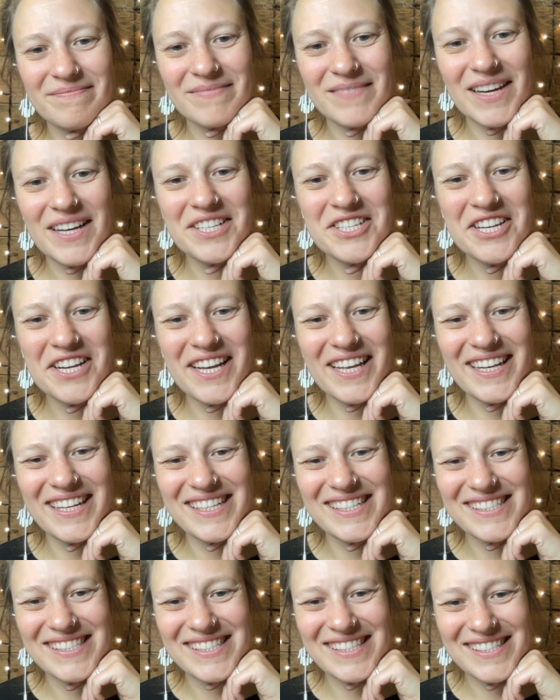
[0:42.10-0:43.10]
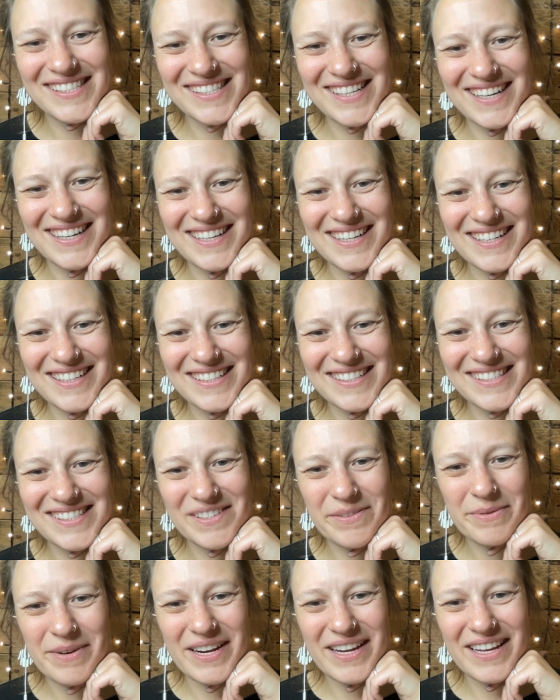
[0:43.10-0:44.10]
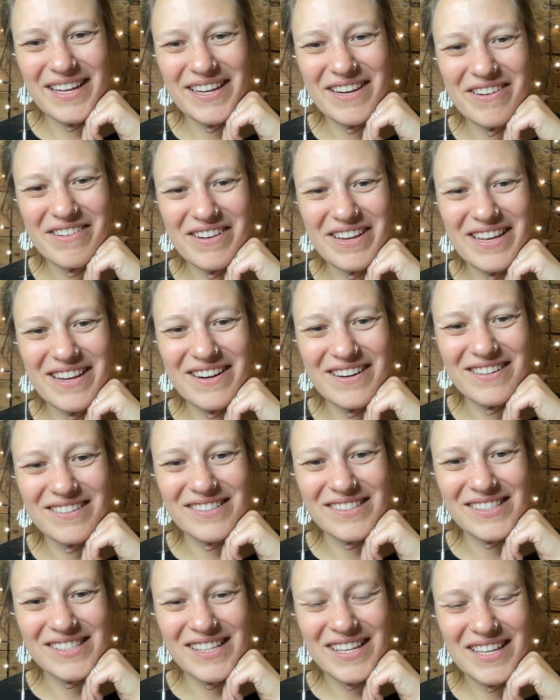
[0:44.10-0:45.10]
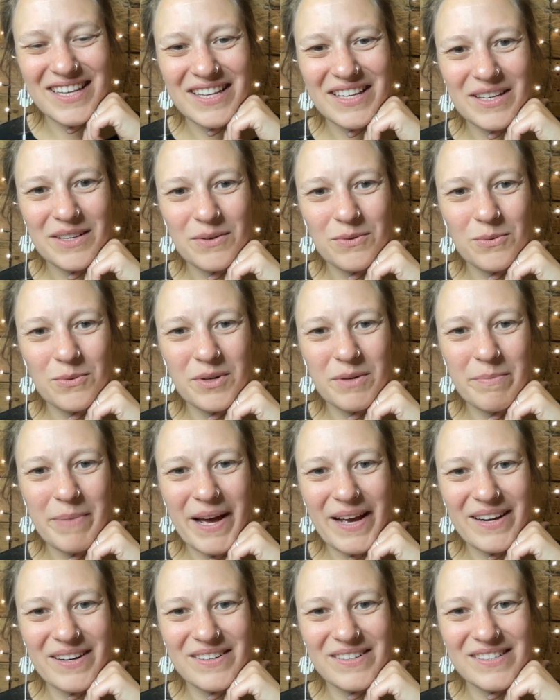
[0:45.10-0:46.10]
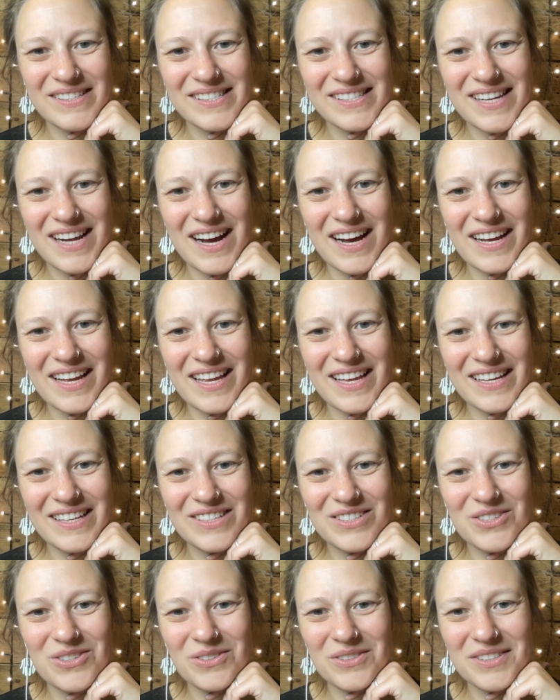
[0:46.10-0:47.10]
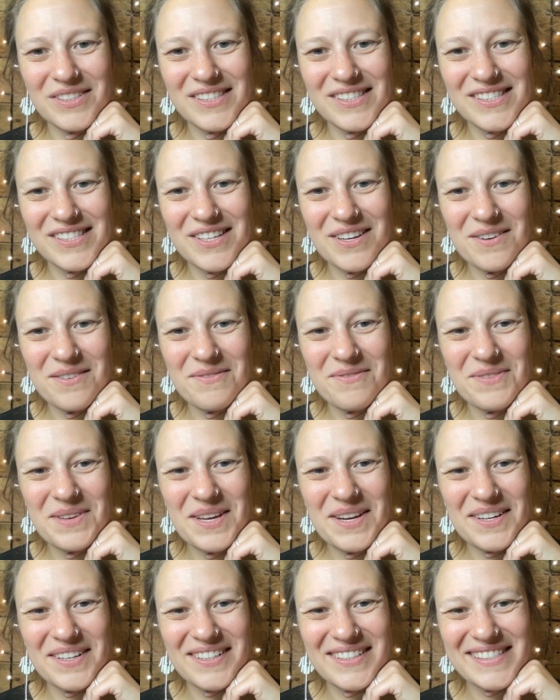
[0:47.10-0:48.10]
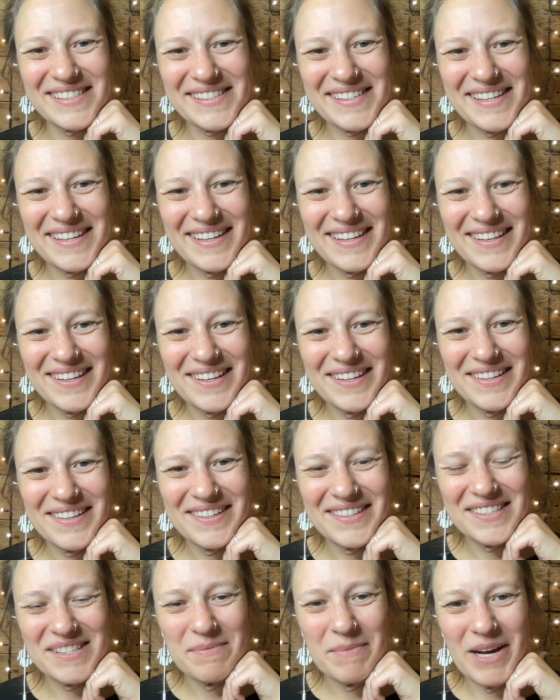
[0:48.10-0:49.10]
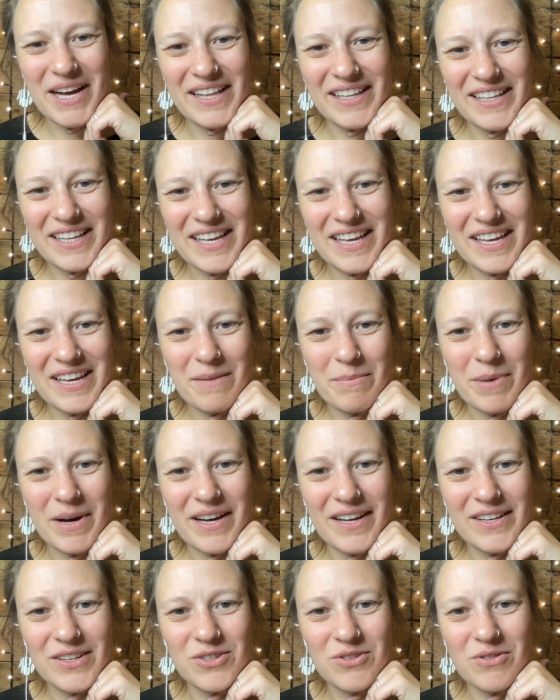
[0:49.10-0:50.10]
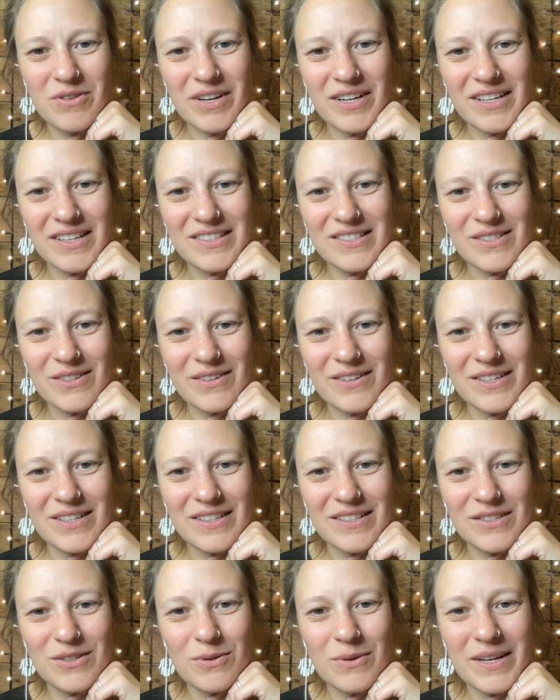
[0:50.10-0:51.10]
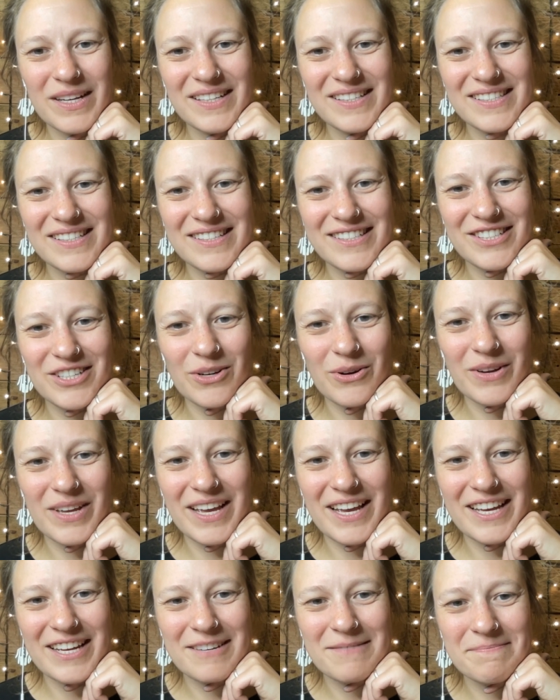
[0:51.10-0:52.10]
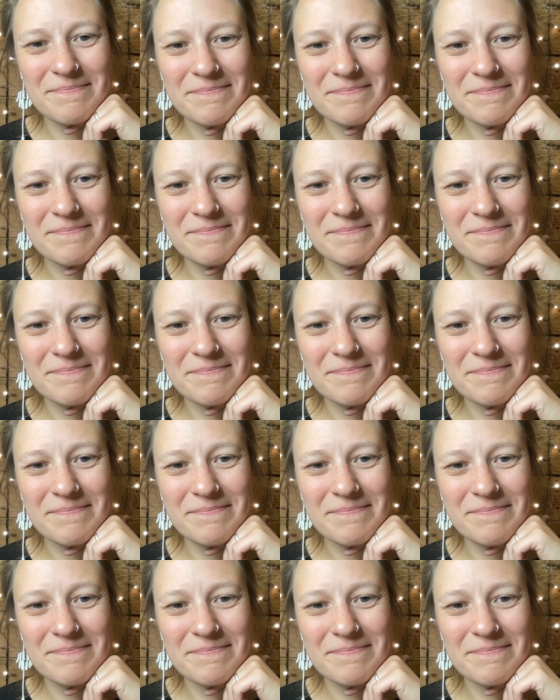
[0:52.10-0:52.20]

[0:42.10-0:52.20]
A chickadee's songs ring in your ears, woodpeckers knocking jolts your fears, smiling upon trunks or twigs enjoying.